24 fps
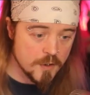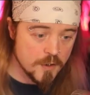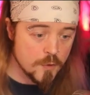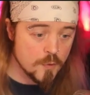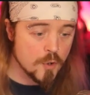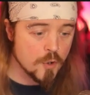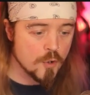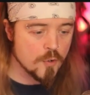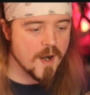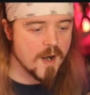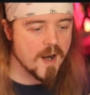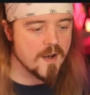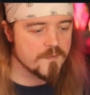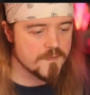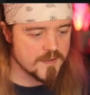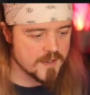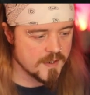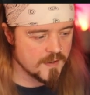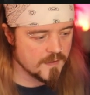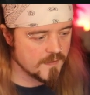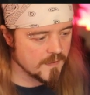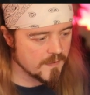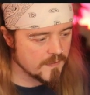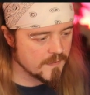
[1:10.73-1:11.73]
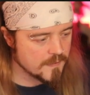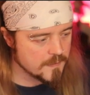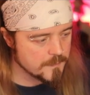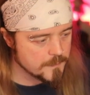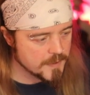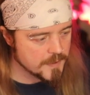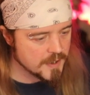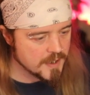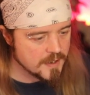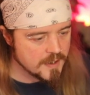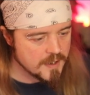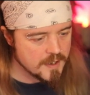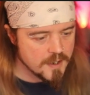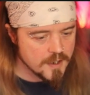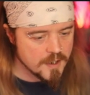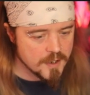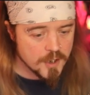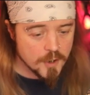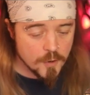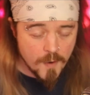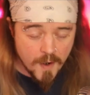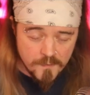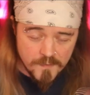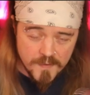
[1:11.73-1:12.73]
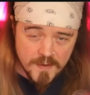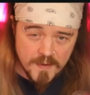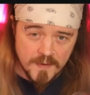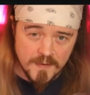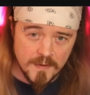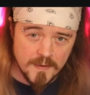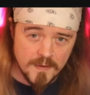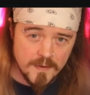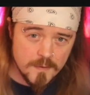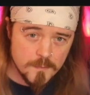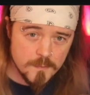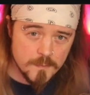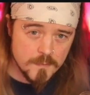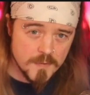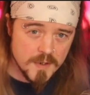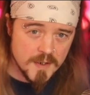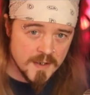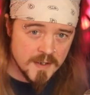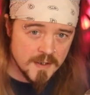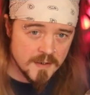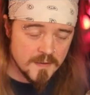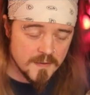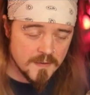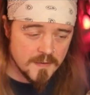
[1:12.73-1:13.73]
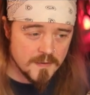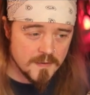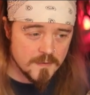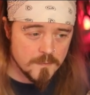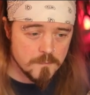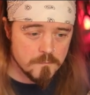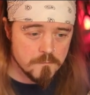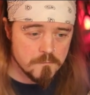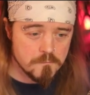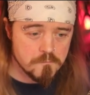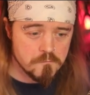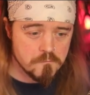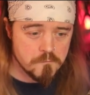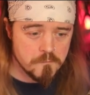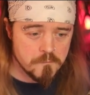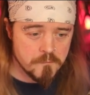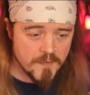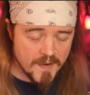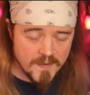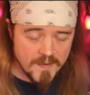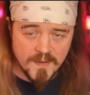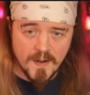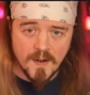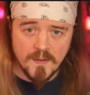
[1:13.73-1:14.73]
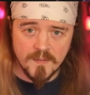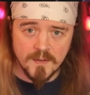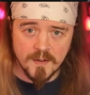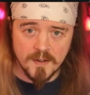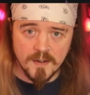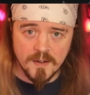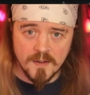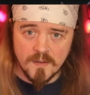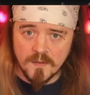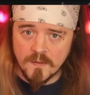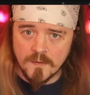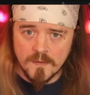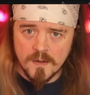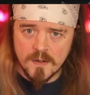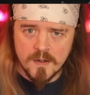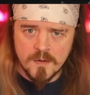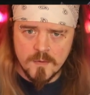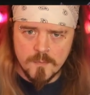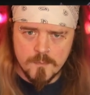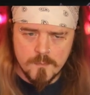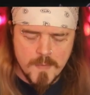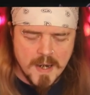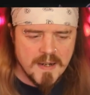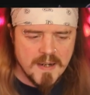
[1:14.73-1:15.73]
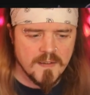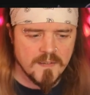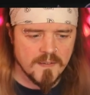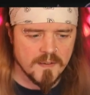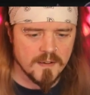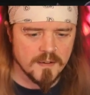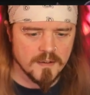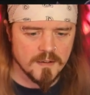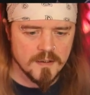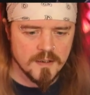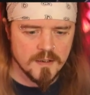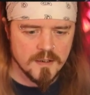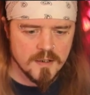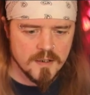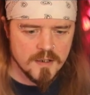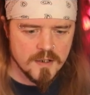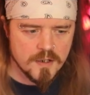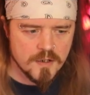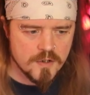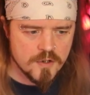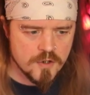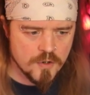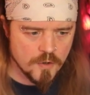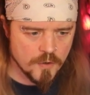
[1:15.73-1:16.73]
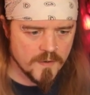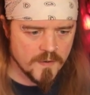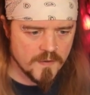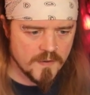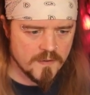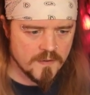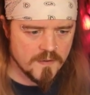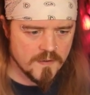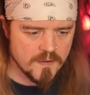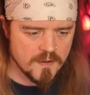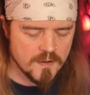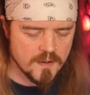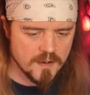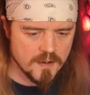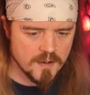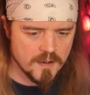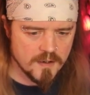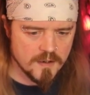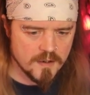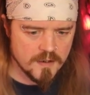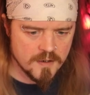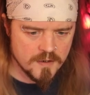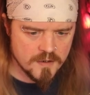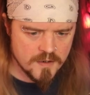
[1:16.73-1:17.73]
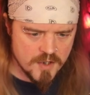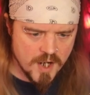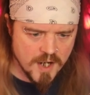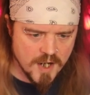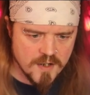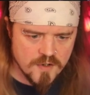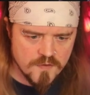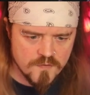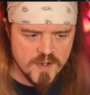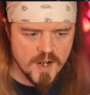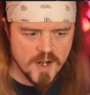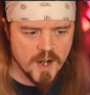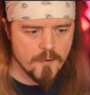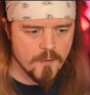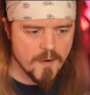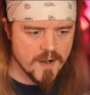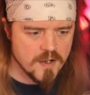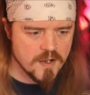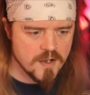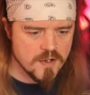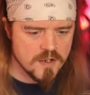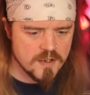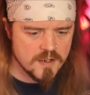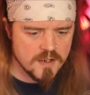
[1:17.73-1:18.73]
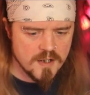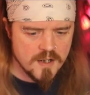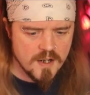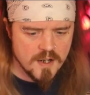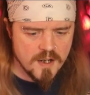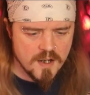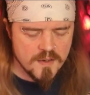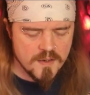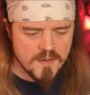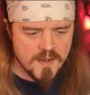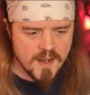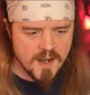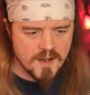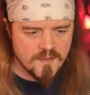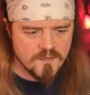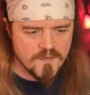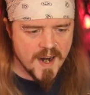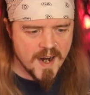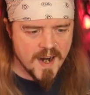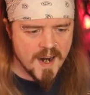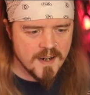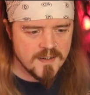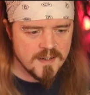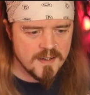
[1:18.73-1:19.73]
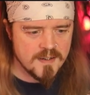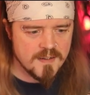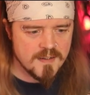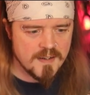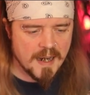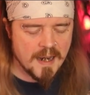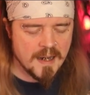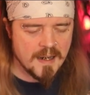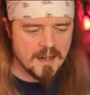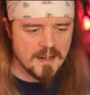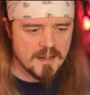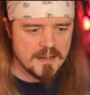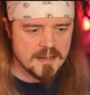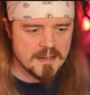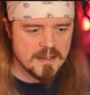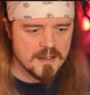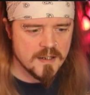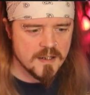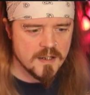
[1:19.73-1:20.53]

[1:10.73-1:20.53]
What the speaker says: crafting system. The crafting system is fantastic. It's an amazing choice in change of direction. They've added a